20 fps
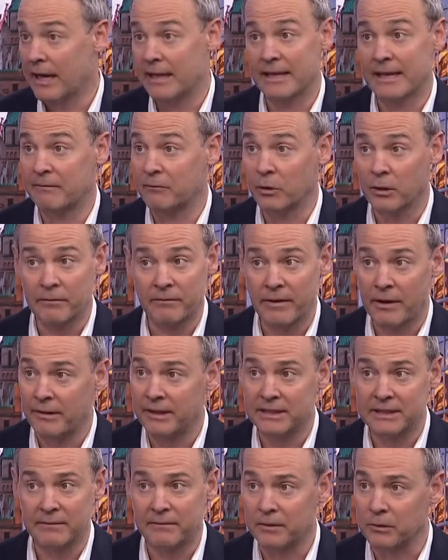And they've got a
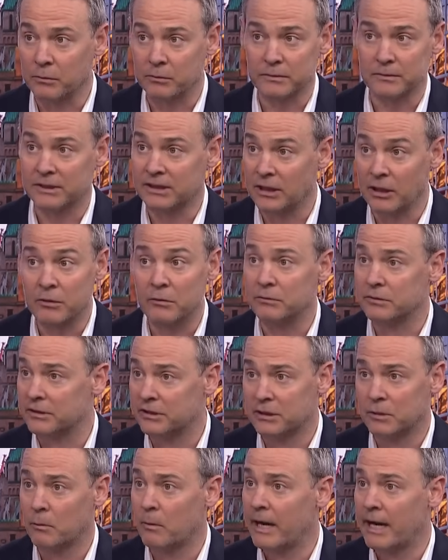very difficult circle
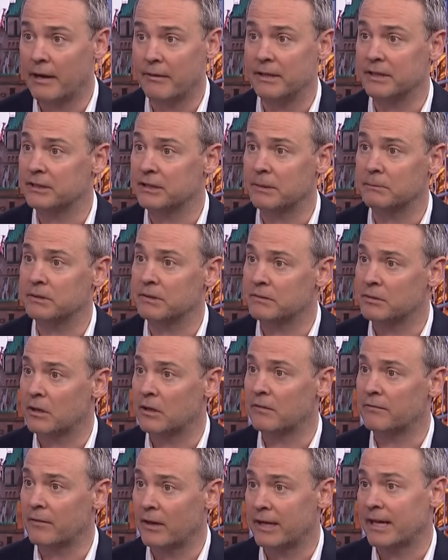to square in terms of
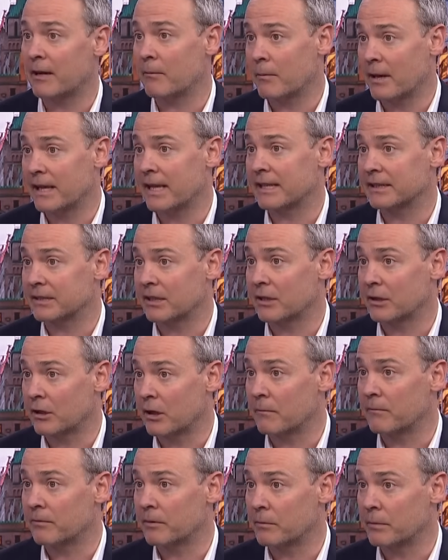trying to find out where that's going
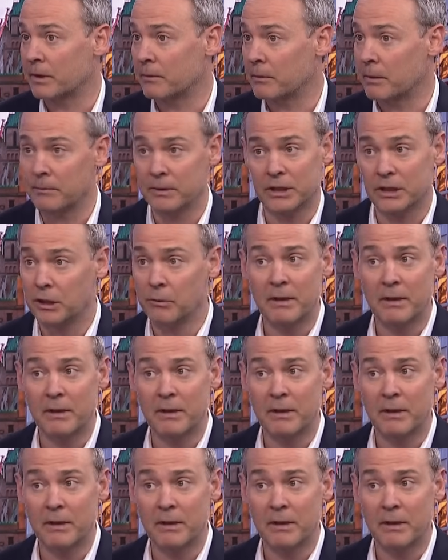to come from at the moment.